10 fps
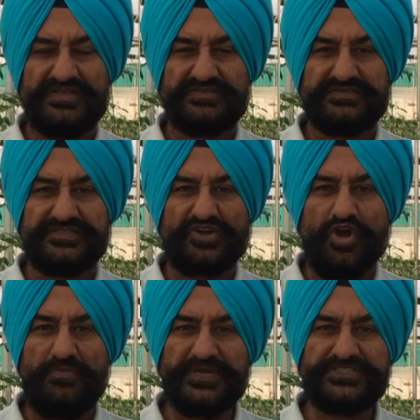The
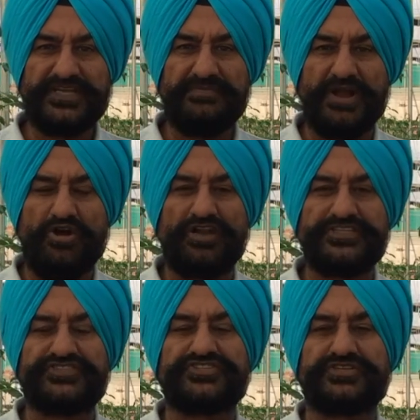common thing among all the
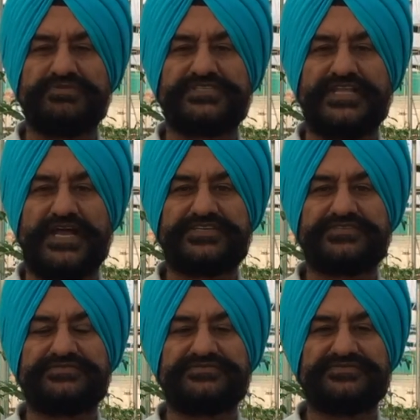system is that
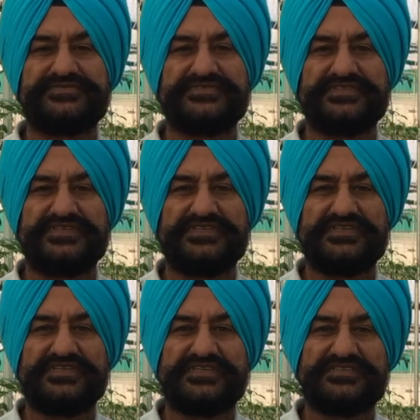
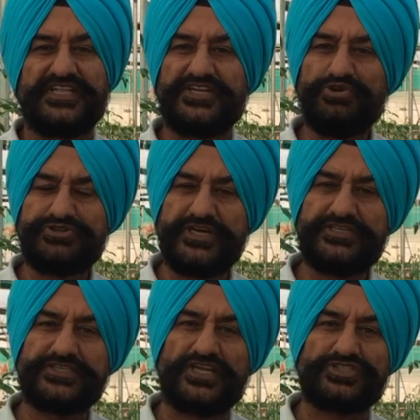the
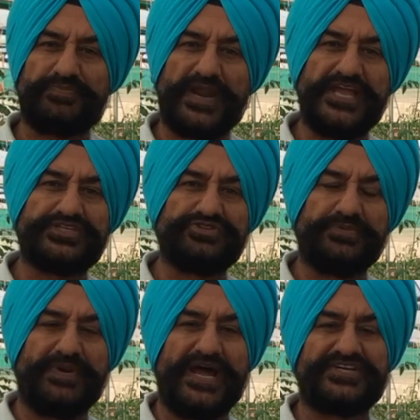nutrients are supplied to the
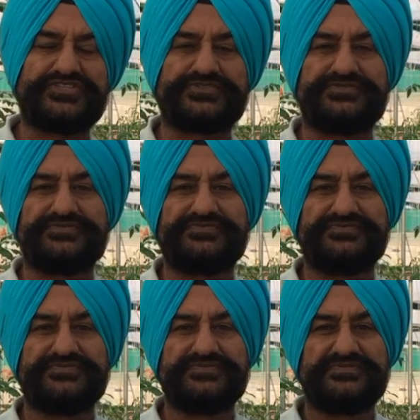plants
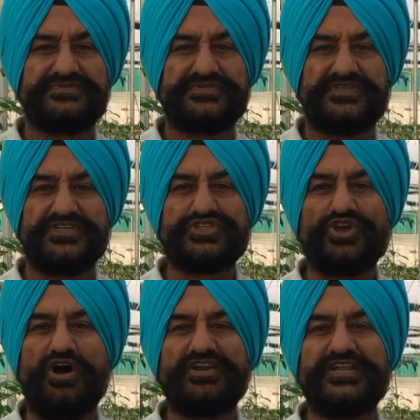
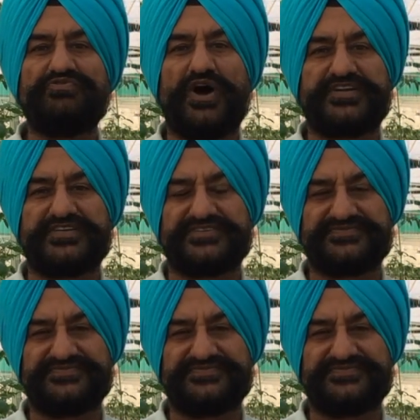dissolved in water,